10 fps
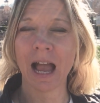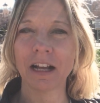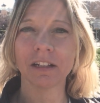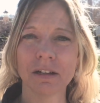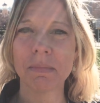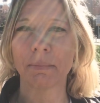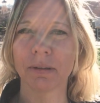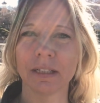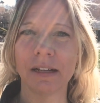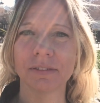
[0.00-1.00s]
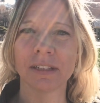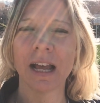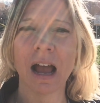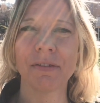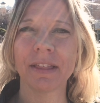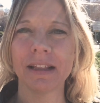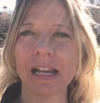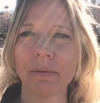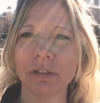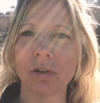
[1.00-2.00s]
I cleared my beliefs, everything
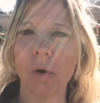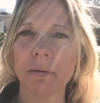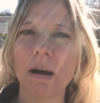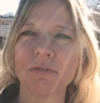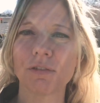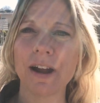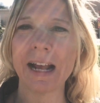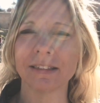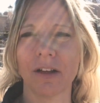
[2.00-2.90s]
that I was told about France,